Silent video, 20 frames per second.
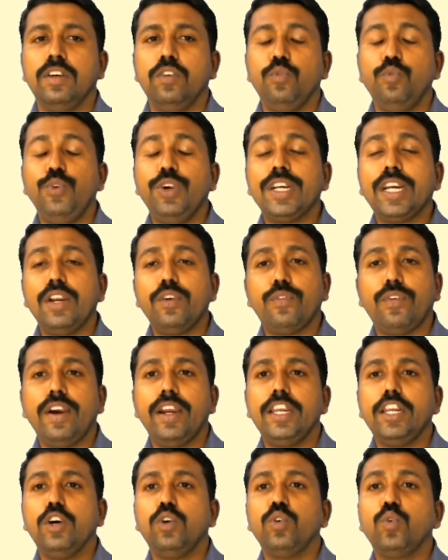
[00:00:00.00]
We can
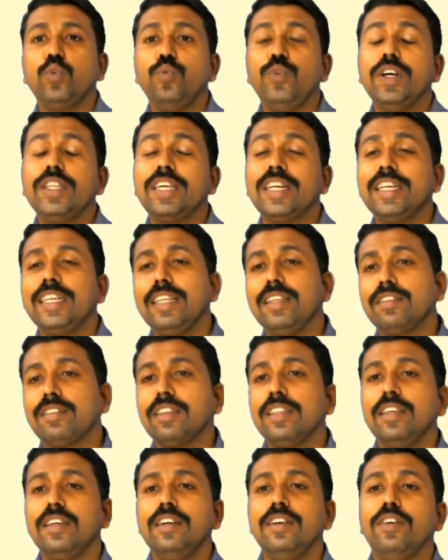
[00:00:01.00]
find out
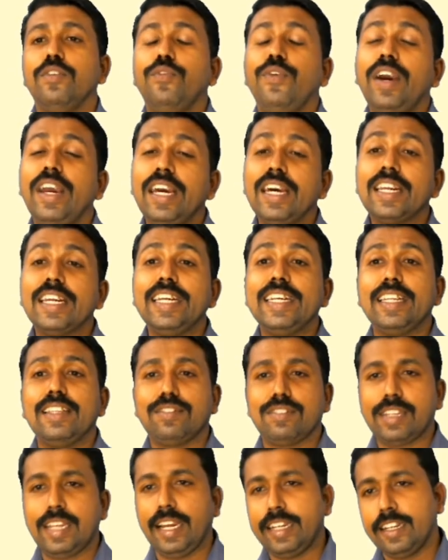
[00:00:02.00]
where it is
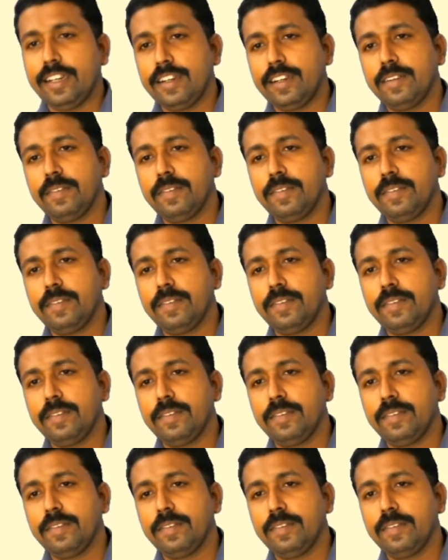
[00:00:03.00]
started.